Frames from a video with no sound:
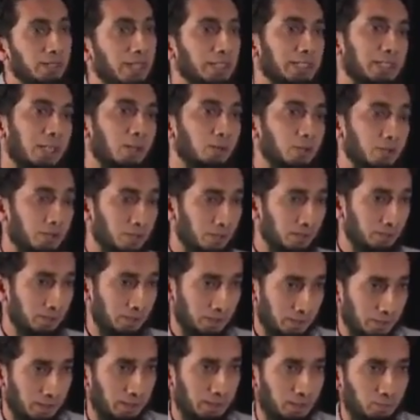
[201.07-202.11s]
That's how
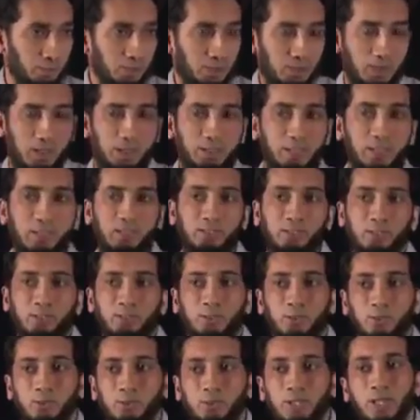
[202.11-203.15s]
in which context
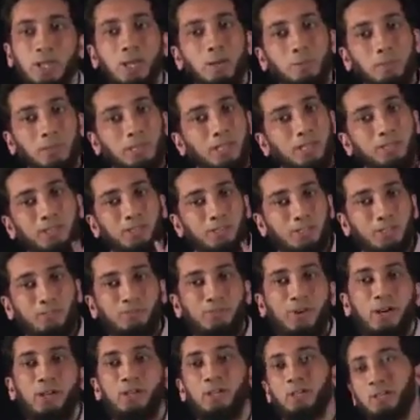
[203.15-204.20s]
it's used. But then there's
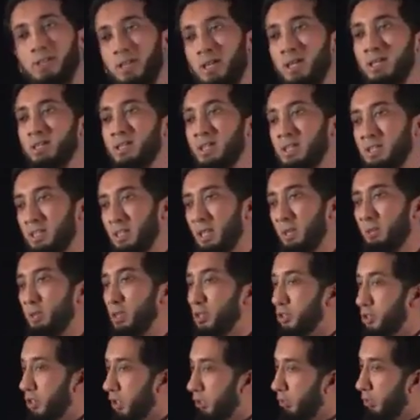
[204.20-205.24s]
a final context that I
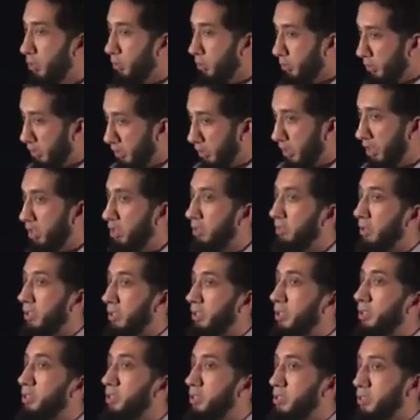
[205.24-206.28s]
want to share with you in
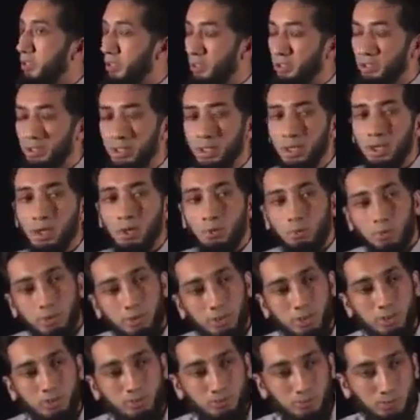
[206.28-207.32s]
Arabic literature
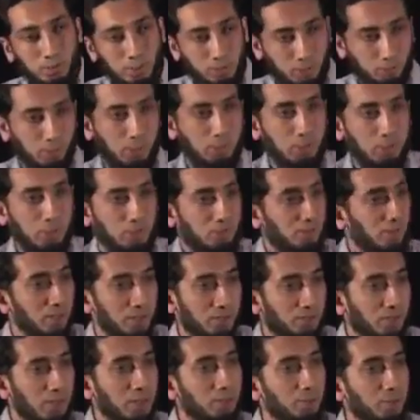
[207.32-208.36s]
where this expression is
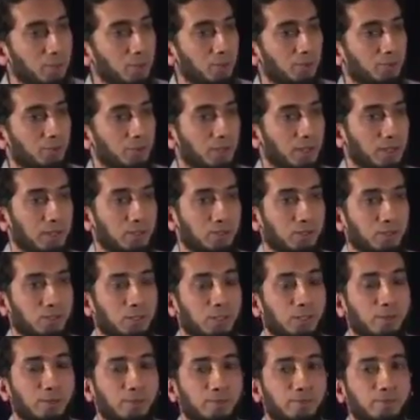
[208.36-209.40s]
found. It's very beautiful,
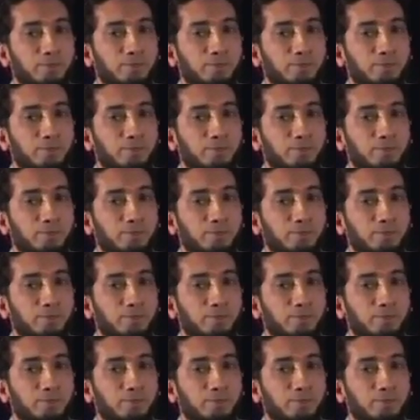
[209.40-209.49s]
actually.